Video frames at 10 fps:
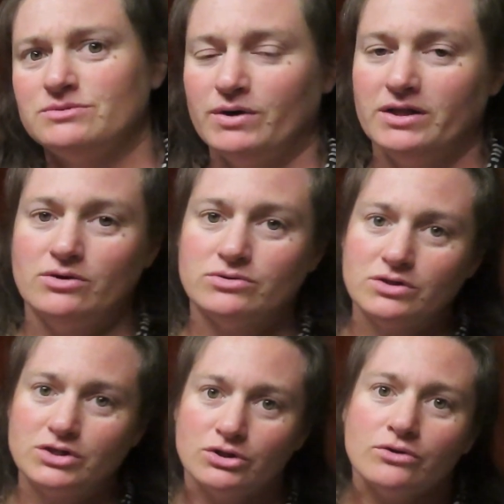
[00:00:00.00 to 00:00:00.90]
but those are
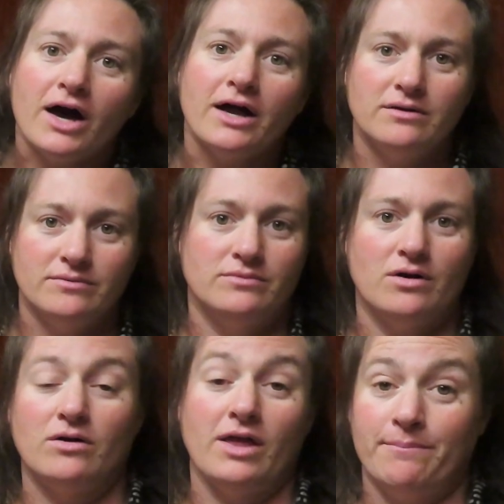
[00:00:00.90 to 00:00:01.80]
the two that
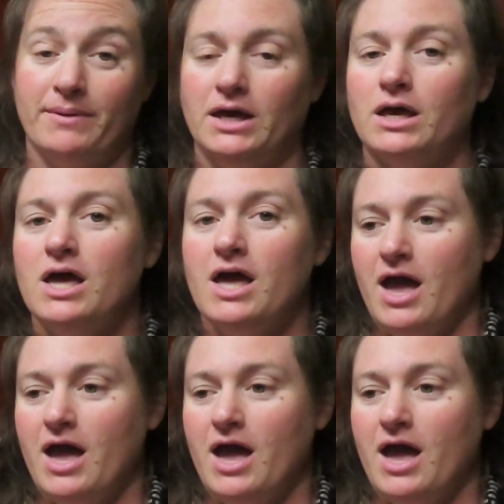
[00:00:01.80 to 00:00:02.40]
are like big,